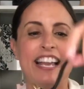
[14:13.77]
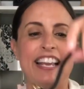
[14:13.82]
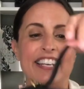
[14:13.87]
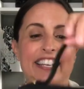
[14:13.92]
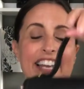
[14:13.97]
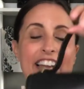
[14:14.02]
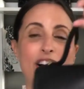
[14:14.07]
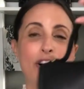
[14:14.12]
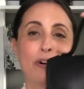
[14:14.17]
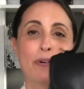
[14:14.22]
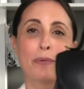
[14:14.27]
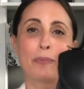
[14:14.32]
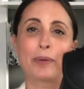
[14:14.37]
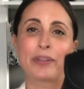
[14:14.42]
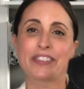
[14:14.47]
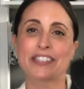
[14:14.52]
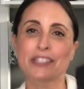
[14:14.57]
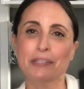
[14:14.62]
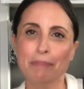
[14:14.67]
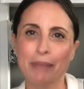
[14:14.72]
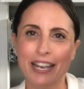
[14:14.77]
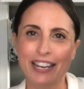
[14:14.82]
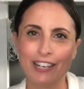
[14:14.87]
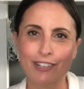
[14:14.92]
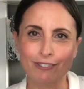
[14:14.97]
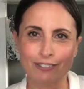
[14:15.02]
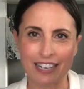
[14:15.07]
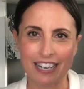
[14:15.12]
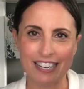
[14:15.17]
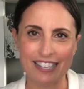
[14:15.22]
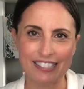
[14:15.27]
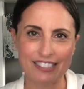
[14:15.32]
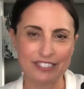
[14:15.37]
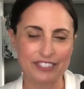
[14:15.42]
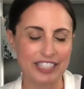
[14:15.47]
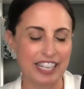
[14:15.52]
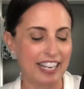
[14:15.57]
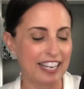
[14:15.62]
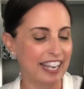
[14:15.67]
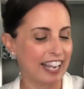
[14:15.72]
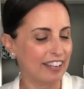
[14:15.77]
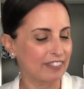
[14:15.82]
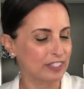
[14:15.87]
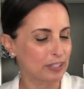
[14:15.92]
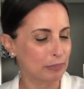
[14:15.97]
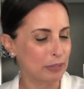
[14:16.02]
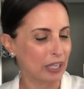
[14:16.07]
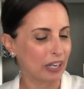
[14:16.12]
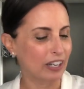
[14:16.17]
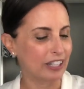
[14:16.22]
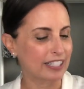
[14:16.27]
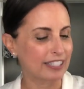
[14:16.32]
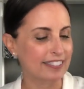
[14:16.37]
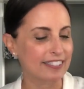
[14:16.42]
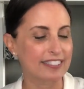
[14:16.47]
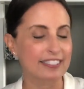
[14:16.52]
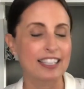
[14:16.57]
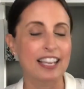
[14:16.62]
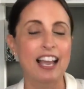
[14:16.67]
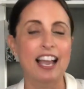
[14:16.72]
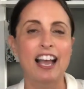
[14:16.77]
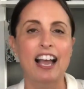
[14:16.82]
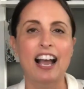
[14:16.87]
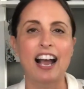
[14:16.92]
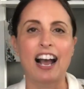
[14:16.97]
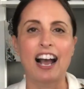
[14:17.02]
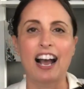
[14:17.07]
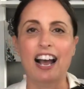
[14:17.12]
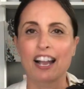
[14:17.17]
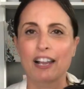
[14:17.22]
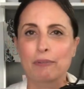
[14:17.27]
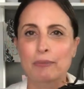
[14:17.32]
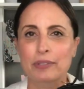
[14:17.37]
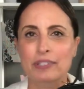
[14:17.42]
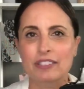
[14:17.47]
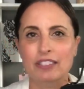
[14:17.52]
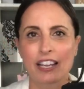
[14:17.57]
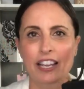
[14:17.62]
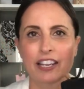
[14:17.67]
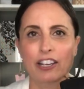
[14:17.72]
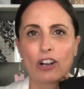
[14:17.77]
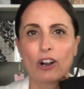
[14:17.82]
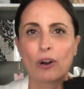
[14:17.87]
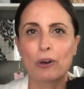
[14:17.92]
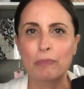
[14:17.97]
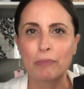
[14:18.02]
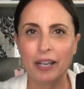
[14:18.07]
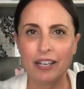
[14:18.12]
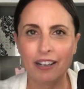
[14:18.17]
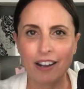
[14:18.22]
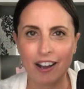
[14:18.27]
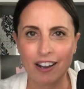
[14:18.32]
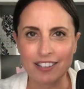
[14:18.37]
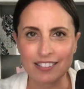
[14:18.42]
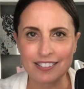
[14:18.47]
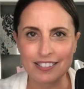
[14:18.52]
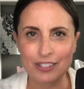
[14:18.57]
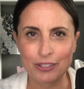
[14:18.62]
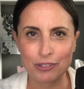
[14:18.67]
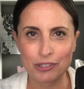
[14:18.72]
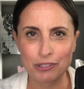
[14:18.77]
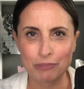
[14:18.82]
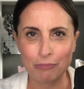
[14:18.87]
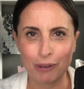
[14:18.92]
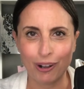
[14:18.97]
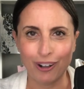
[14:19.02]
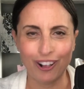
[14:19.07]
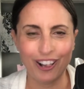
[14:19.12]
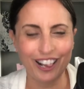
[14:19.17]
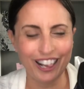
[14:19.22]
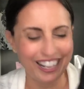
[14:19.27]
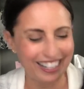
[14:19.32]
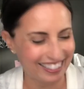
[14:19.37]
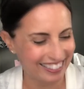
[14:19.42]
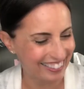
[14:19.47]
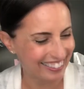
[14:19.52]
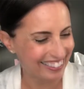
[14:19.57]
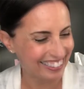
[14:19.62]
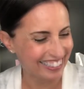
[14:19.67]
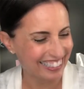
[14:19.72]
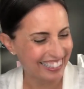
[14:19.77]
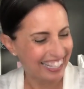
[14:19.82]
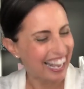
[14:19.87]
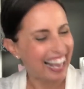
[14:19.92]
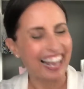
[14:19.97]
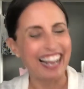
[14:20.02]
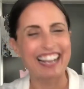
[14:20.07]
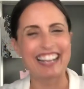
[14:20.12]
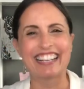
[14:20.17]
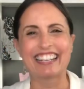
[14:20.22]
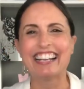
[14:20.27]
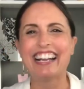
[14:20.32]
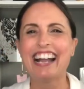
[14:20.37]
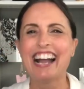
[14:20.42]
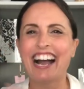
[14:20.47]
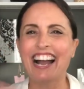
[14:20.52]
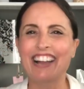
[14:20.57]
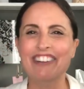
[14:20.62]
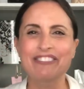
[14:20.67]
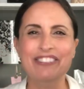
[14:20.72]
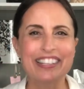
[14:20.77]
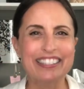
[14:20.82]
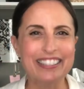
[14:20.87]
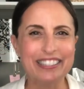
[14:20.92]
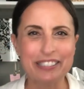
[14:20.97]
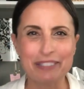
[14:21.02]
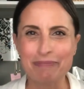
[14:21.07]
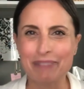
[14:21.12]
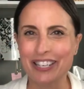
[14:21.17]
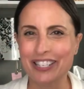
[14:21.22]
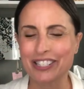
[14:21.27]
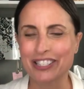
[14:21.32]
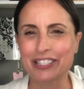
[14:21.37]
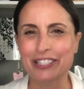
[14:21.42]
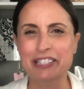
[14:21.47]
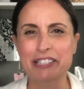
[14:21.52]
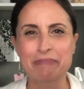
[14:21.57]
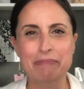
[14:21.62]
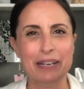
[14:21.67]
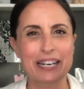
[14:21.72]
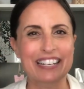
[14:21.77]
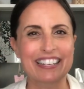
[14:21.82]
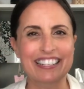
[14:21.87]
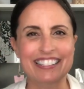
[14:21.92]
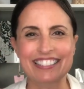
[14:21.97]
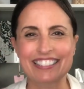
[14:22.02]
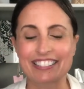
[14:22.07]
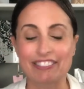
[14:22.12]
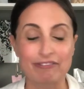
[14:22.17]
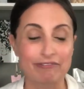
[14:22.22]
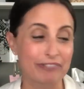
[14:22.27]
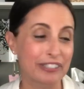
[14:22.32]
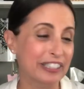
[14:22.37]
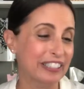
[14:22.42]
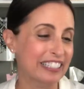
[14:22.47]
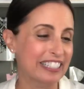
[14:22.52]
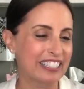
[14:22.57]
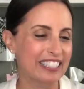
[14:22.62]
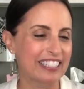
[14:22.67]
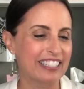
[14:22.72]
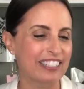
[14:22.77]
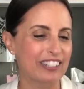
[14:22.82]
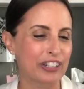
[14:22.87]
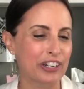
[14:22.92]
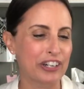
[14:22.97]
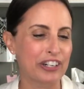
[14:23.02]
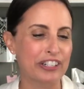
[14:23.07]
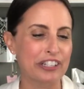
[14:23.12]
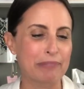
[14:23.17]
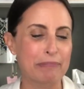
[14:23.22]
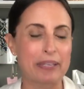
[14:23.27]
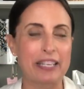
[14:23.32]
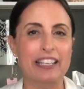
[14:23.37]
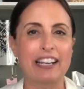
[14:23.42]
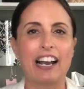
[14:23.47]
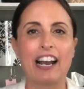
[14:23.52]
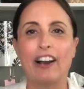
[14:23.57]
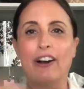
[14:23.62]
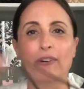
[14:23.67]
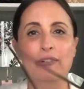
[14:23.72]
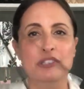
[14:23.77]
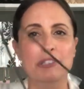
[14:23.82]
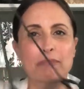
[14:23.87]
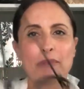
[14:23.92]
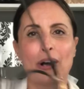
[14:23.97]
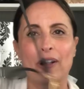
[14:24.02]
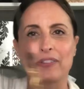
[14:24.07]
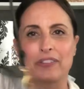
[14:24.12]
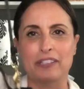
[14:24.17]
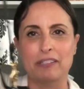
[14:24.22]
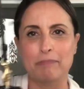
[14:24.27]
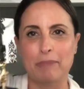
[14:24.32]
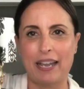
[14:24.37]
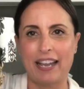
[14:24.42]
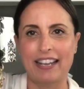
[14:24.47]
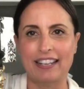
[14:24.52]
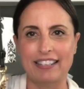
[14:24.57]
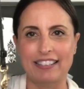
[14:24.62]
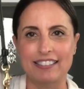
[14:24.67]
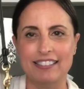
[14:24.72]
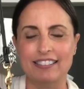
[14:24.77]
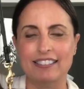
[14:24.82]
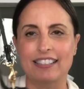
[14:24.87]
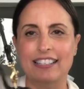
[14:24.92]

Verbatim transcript: Now, when this bag arrived, I have to be honest, I was like, oh my God, it's so small. I, I read the dimensions, but I guess it really didn't occur to me how small this bag is.